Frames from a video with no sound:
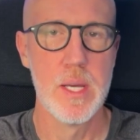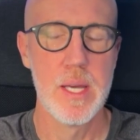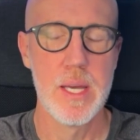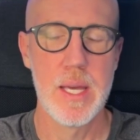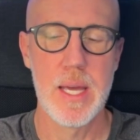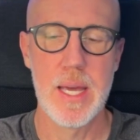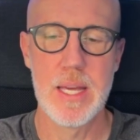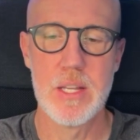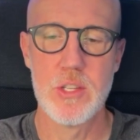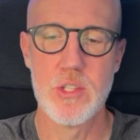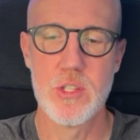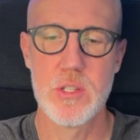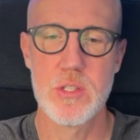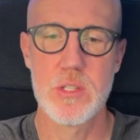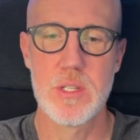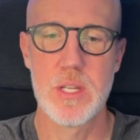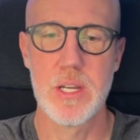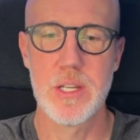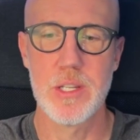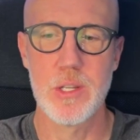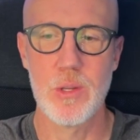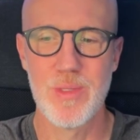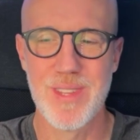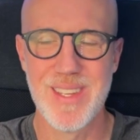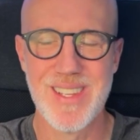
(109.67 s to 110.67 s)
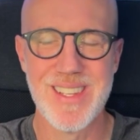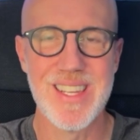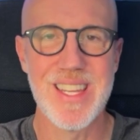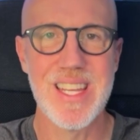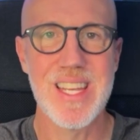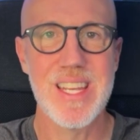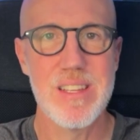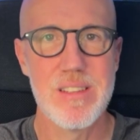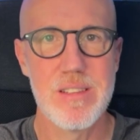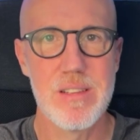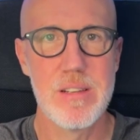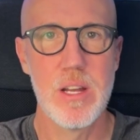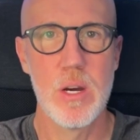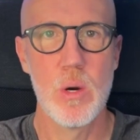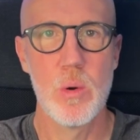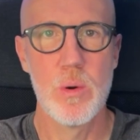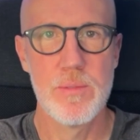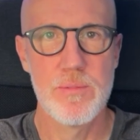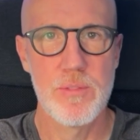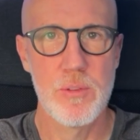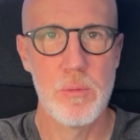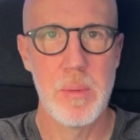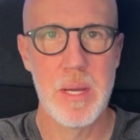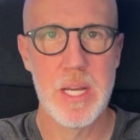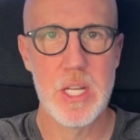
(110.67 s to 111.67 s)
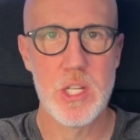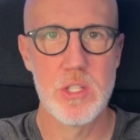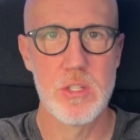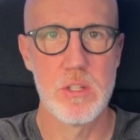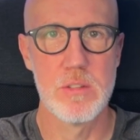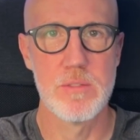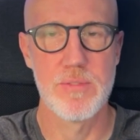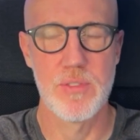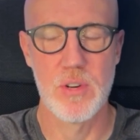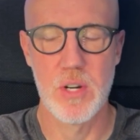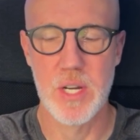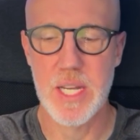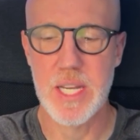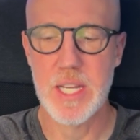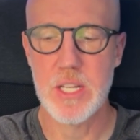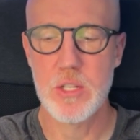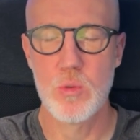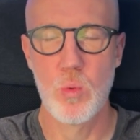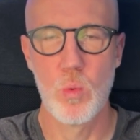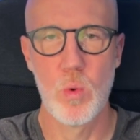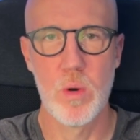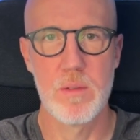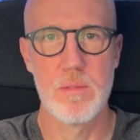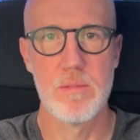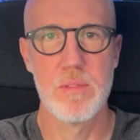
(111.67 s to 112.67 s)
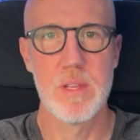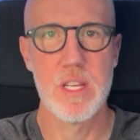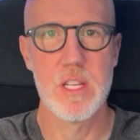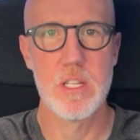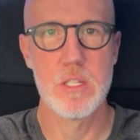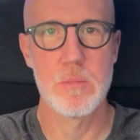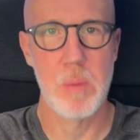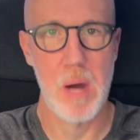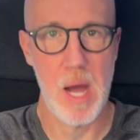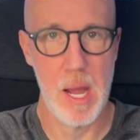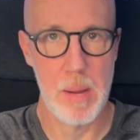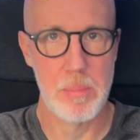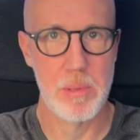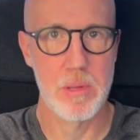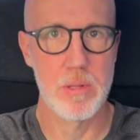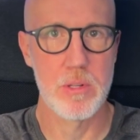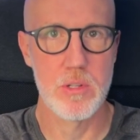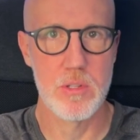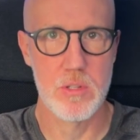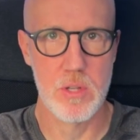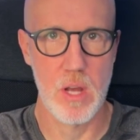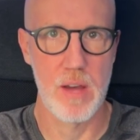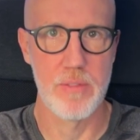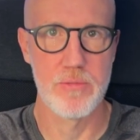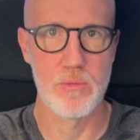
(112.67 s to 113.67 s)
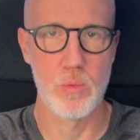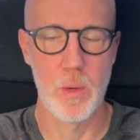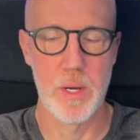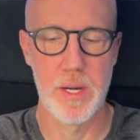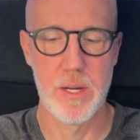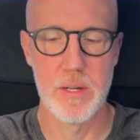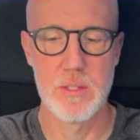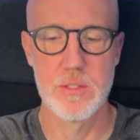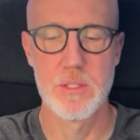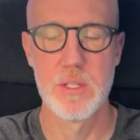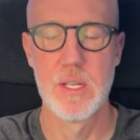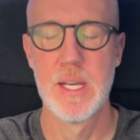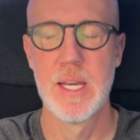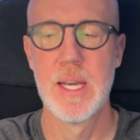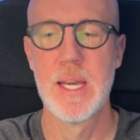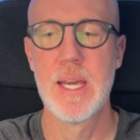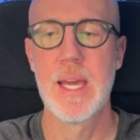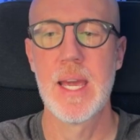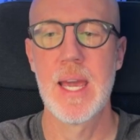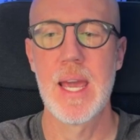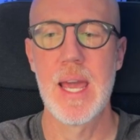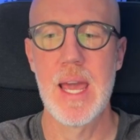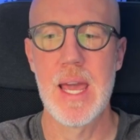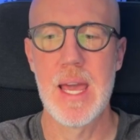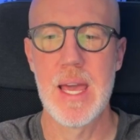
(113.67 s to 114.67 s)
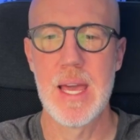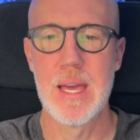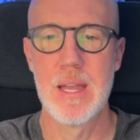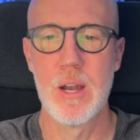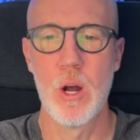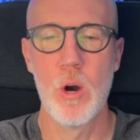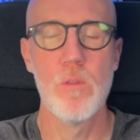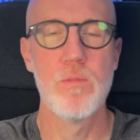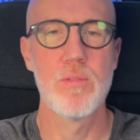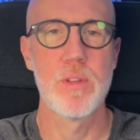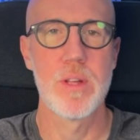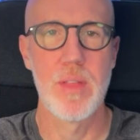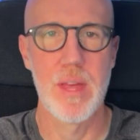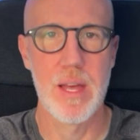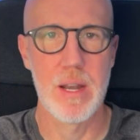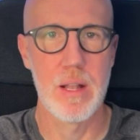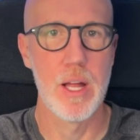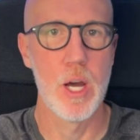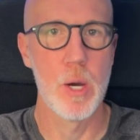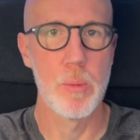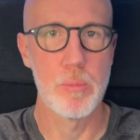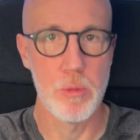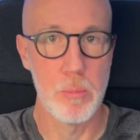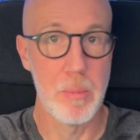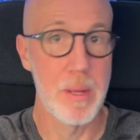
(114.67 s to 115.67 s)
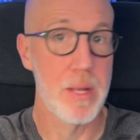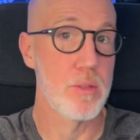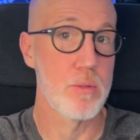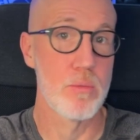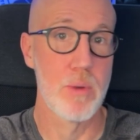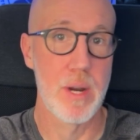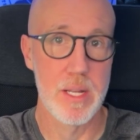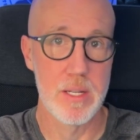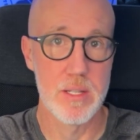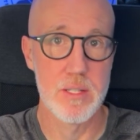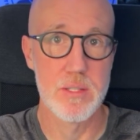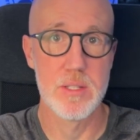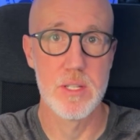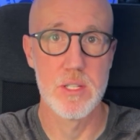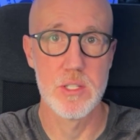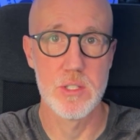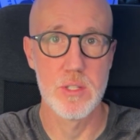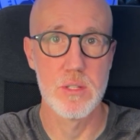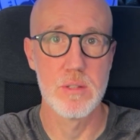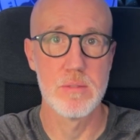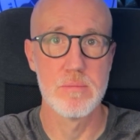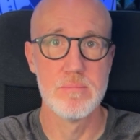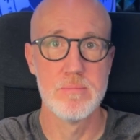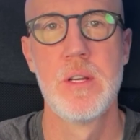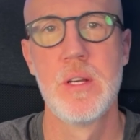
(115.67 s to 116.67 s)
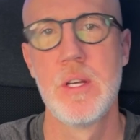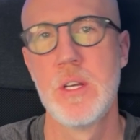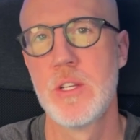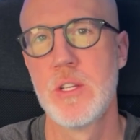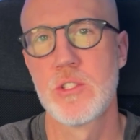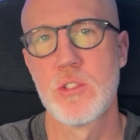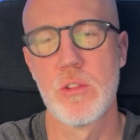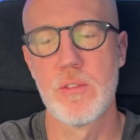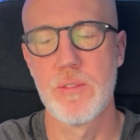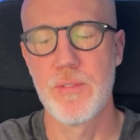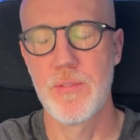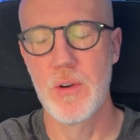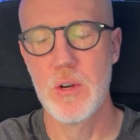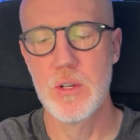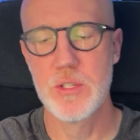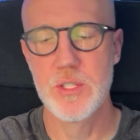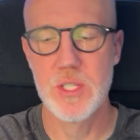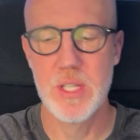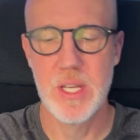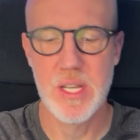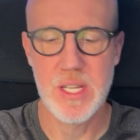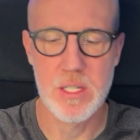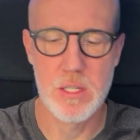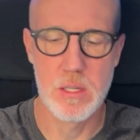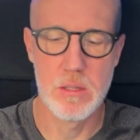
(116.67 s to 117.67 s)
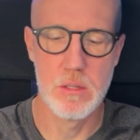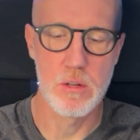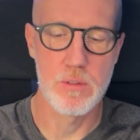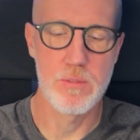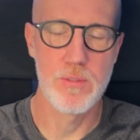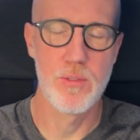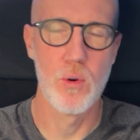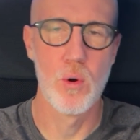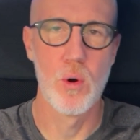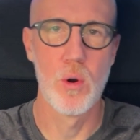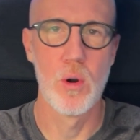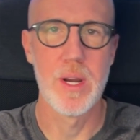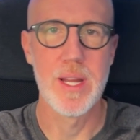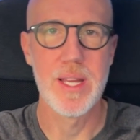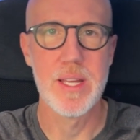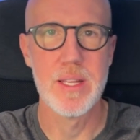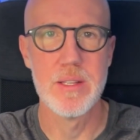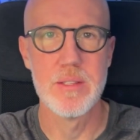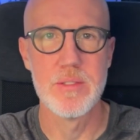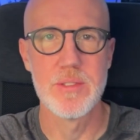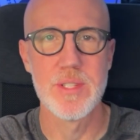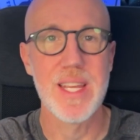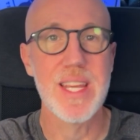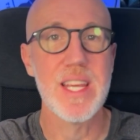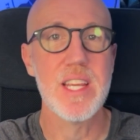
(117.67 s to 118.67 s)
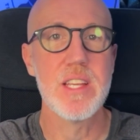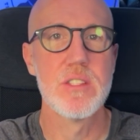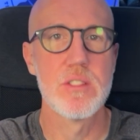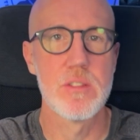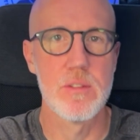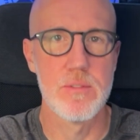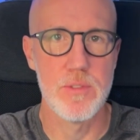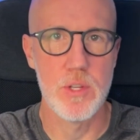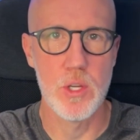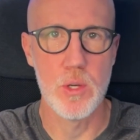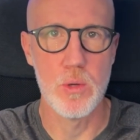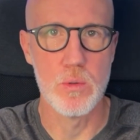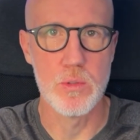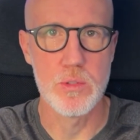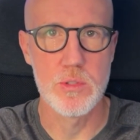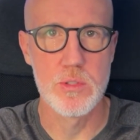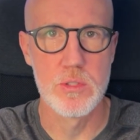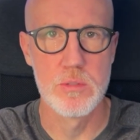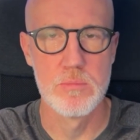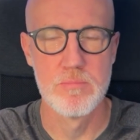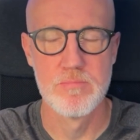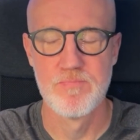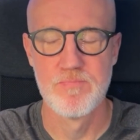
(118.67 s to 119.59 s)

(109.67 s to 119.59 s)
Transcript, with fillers: and just tell you the need to know information for each one of these popular softwares and hopefully that'll help you make the right decision. So the first thing to look for is ease of use.